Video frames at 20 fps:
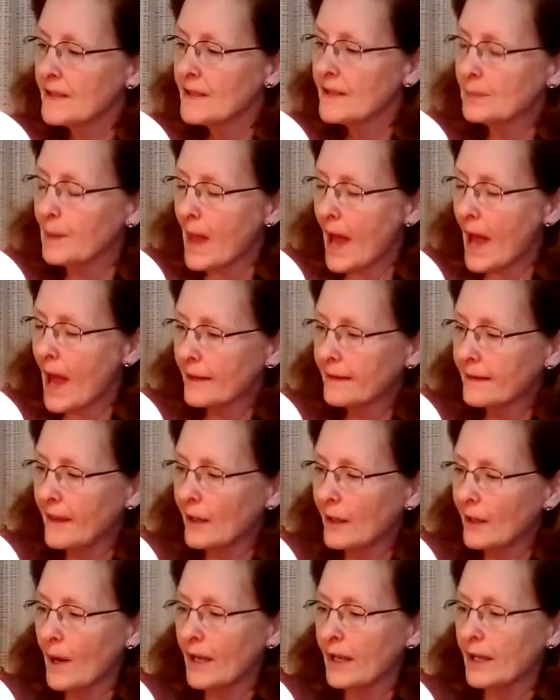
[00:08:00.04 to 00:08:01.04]
this black
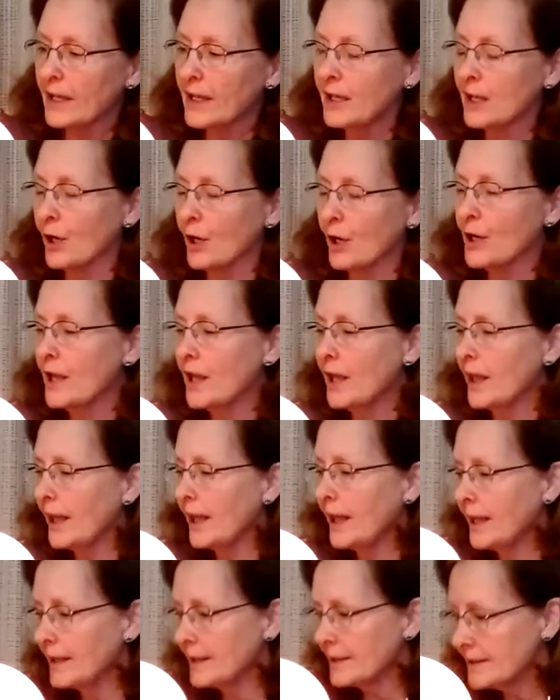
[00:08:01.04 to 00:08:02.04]
thing right here
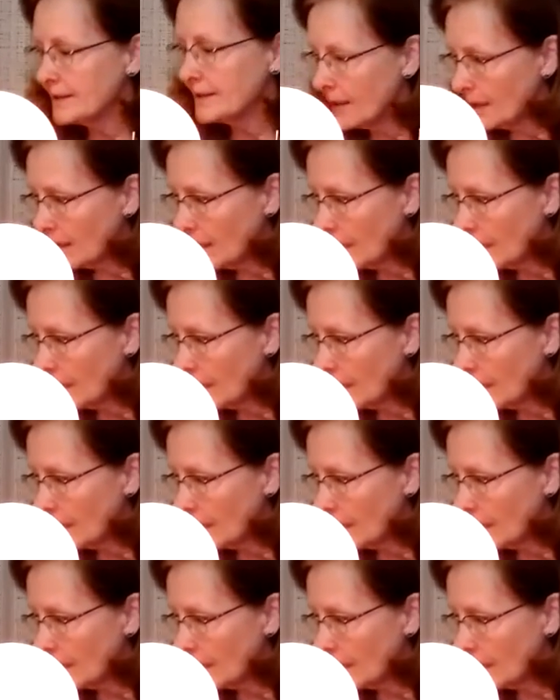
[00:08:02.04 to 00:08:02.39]
is